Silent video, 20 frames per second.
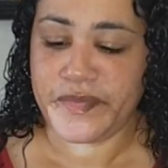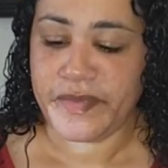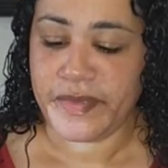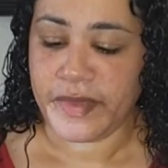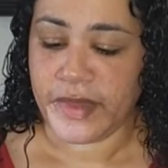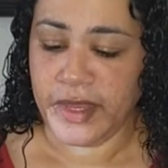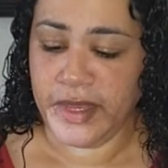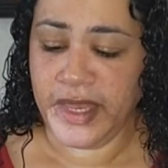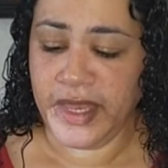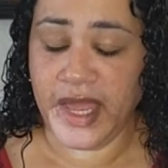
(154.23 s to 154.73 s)

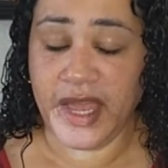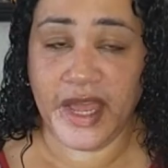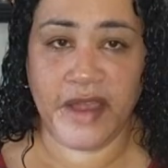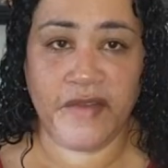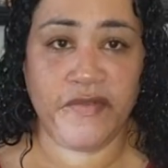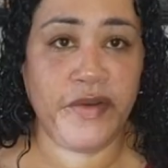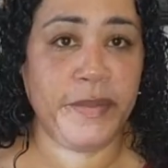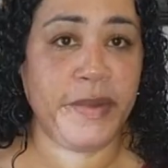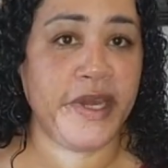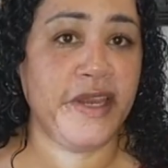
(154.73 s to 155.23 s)
Yeah,
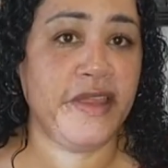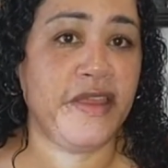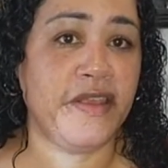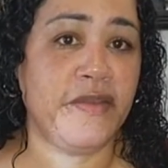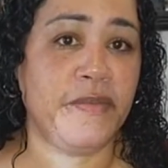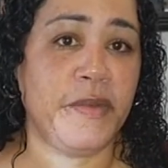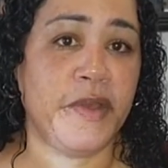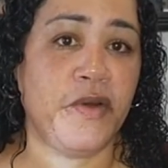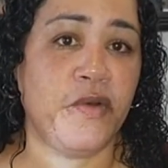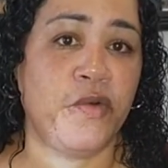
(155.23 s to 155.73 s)
everybody that's
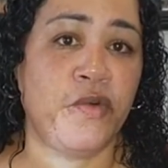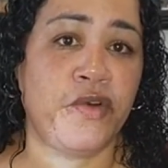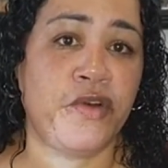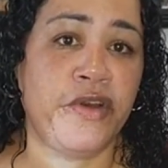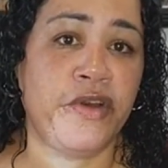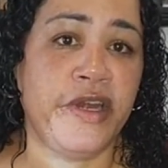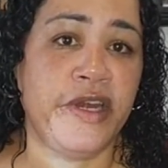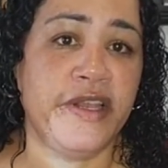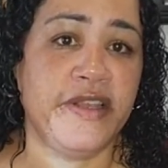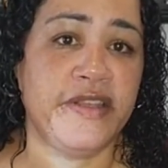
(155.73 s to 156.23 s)
been
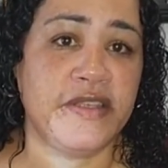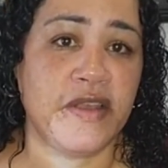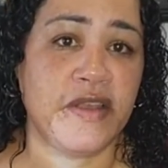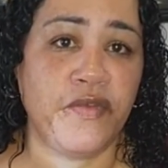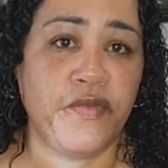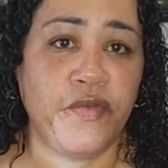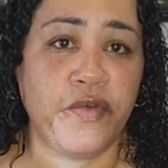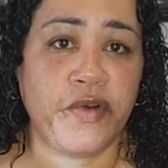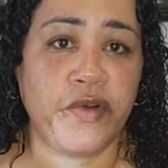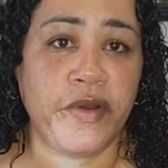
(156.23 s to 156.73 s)
ordering these
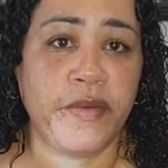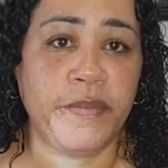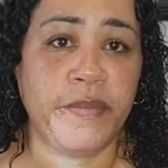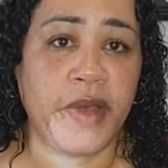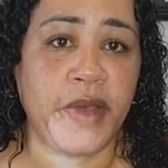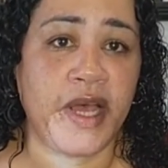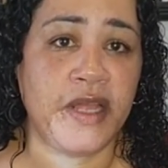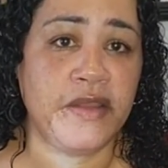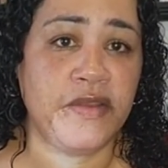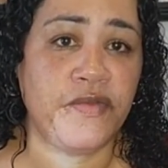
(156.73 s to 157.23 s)
self-watering
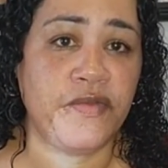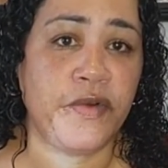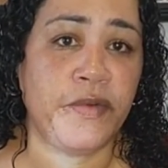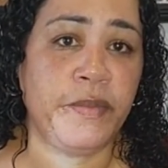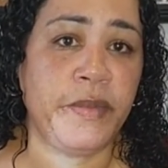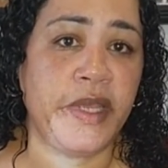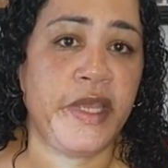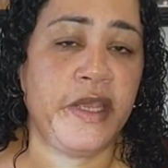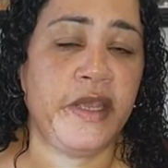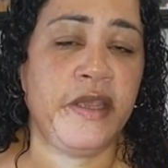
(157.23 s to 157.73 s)
pots from
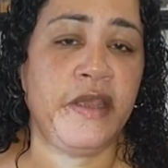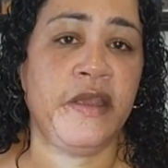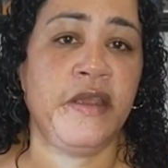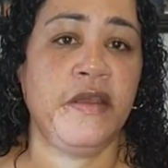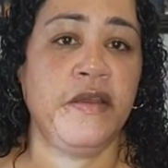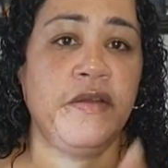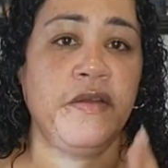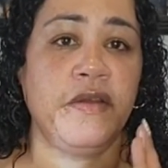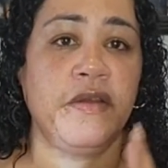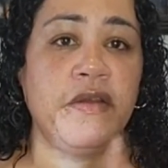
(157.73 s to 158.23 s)
me
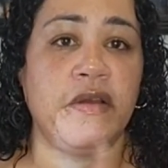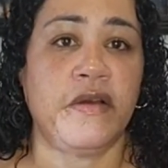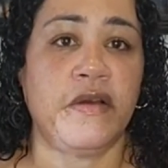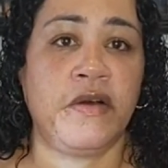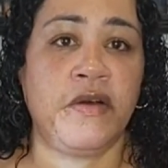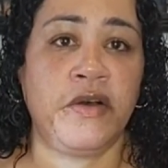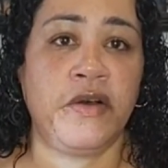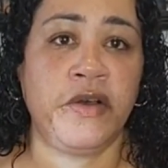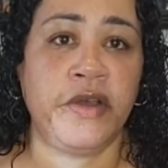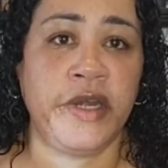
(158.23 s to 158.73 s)

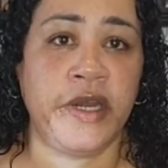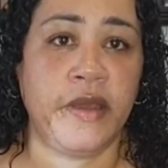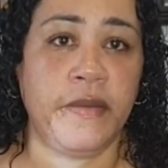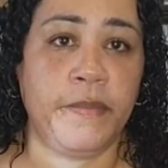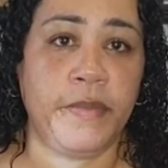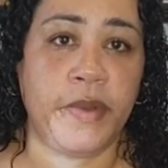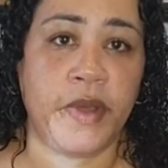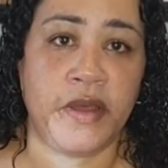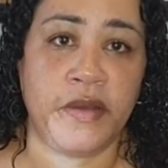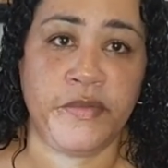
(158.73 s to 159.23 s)
on
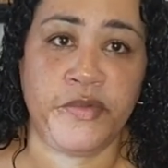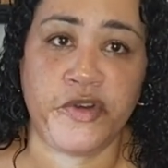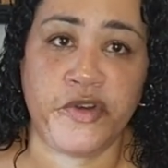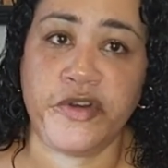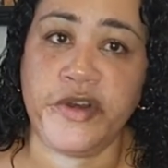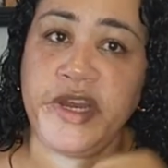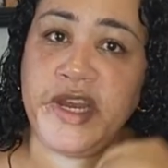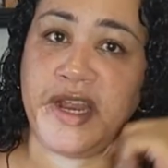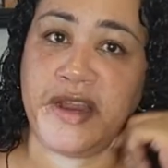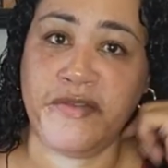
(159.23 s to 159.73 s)

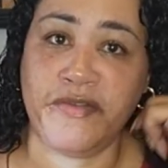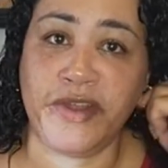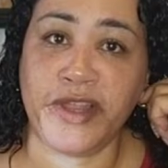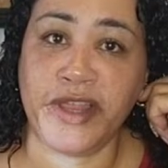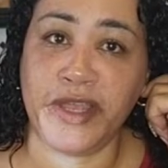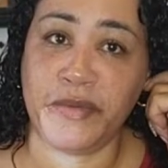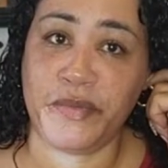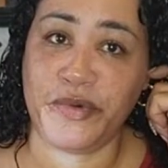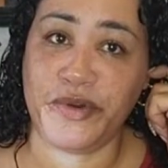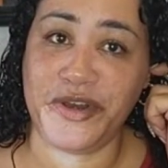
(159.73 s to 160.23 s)
PalmStreet, I really
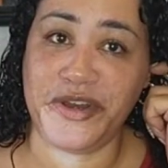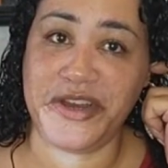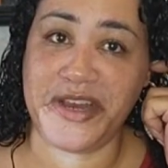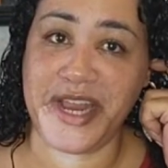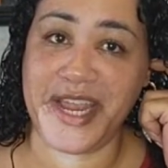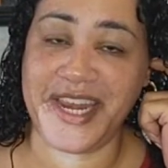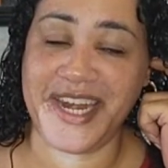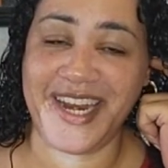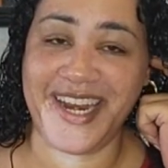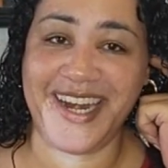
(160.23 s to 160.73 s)

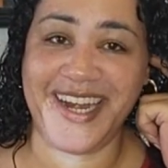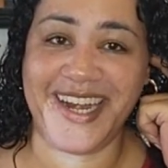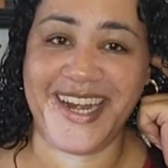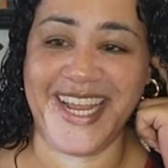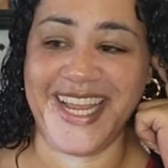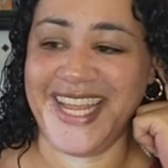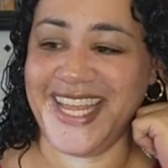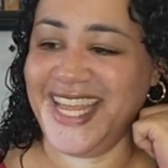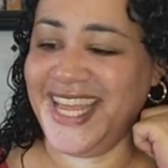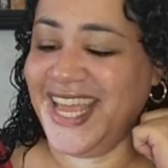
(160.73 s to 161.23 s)
appreciate it.
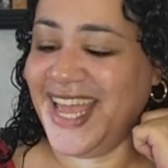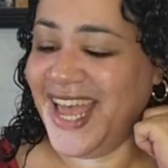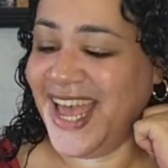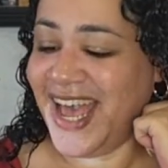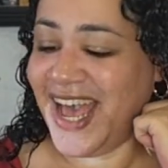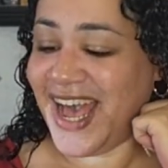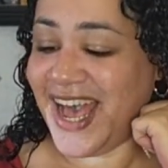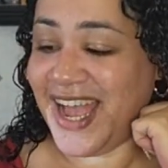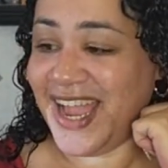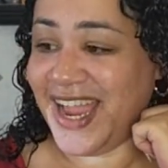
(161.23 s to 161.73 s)

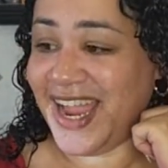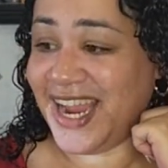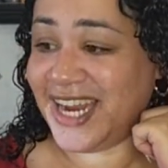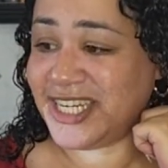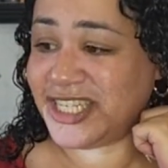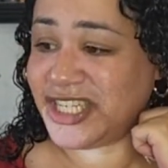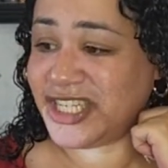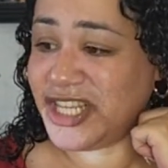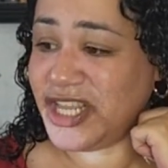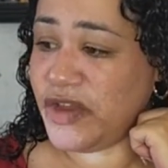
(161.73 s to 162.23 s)
I
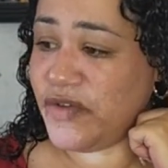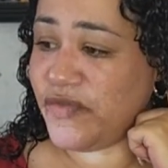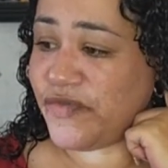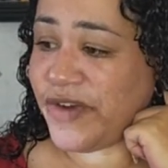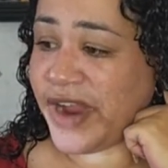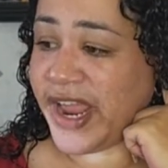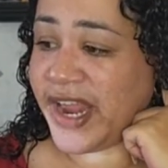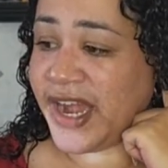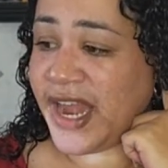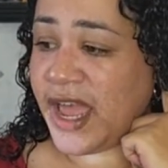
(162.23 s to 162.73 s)
actually
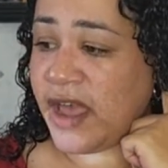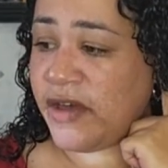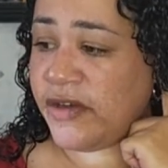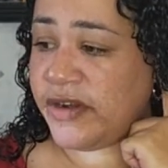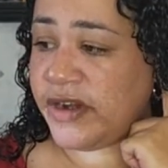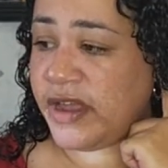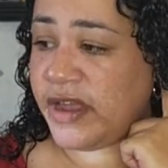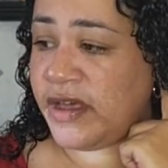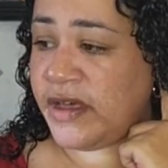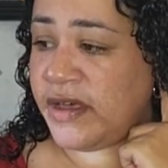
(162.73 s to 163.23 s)
ran out
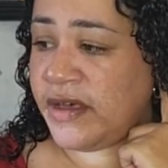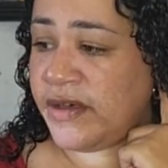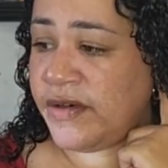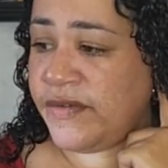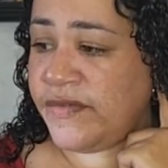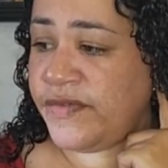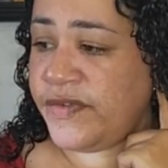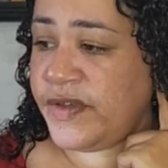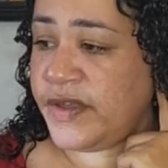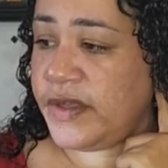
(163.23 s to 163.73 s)

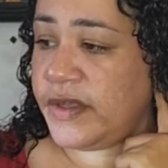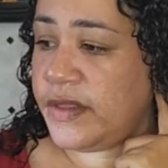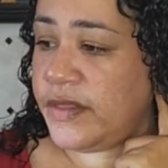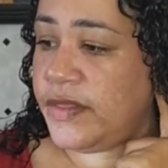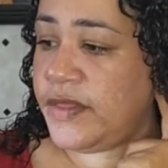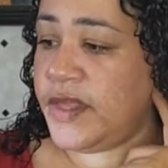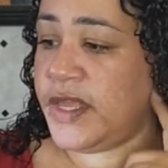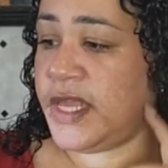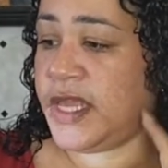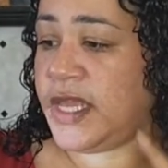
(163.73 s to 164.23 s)
of
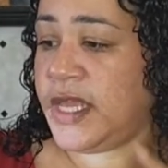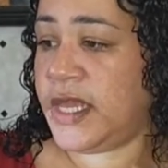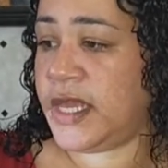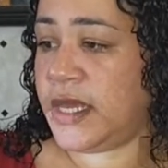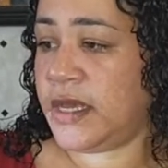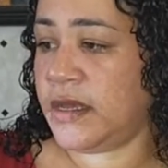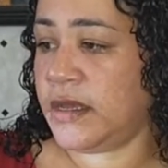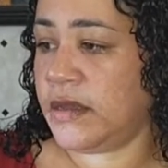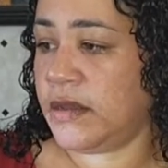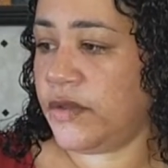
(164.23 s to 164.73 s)
the
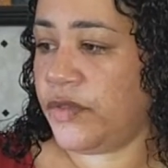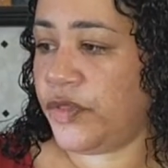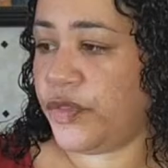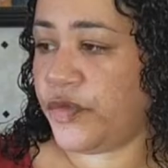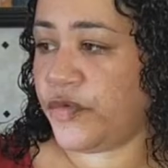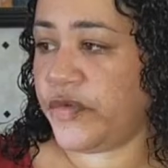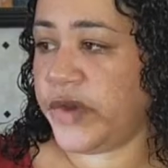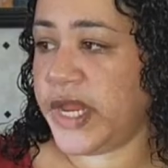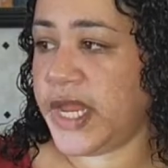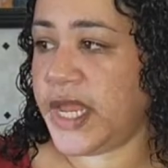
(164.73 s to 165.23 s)

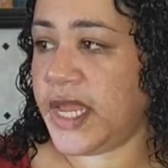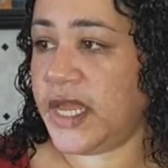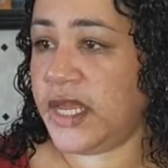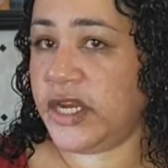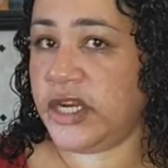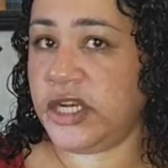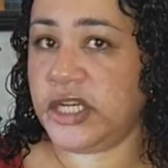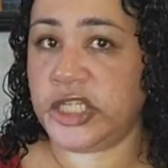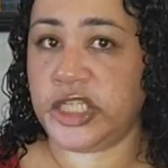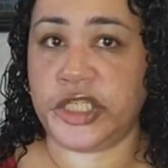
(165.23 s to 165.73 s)

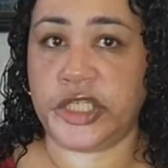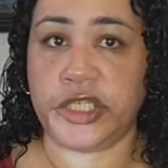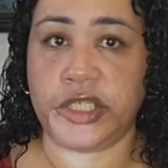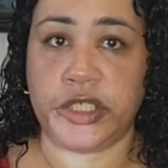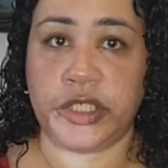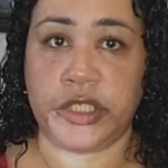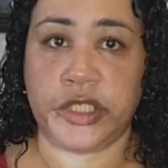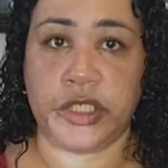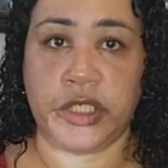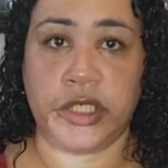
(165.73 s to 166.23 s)
3-inch
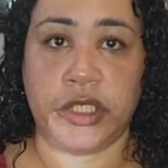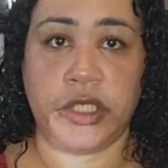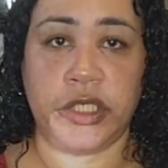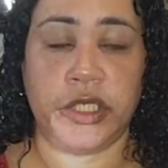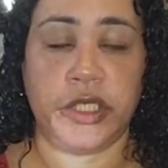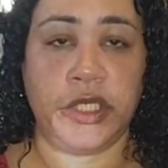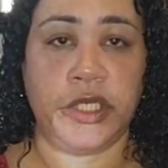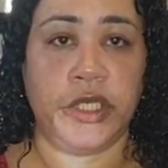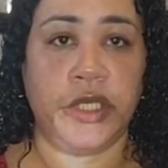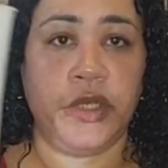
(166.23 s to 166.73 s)

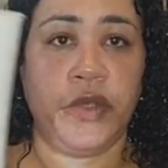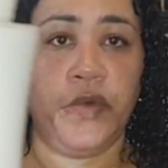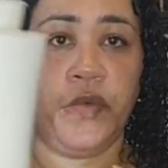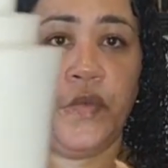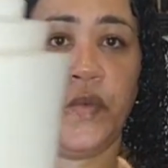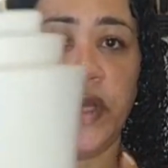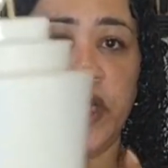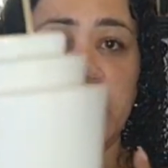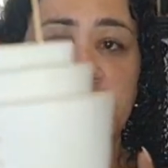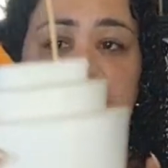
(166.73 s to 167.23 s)

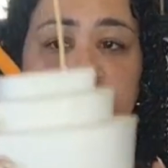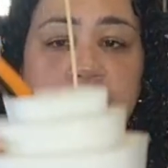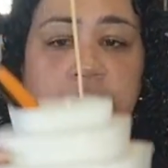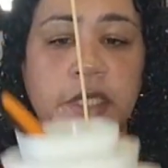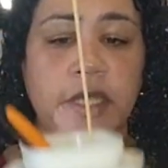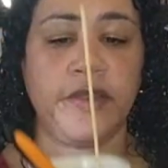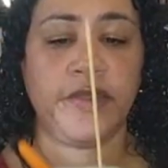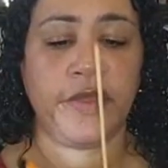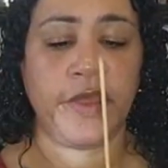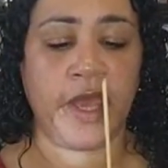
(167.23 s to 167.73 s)
ones
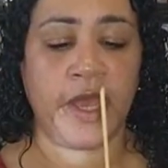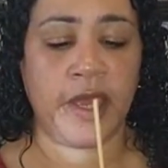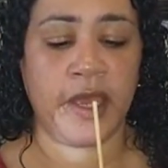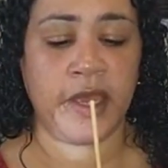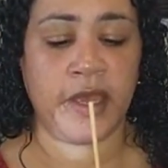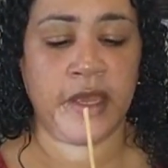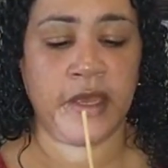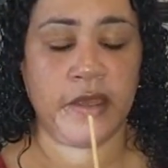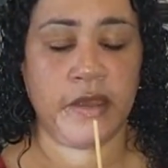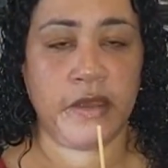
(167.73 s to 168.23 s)

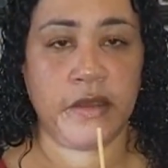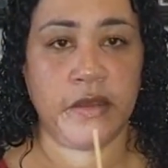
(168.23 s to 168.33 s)
that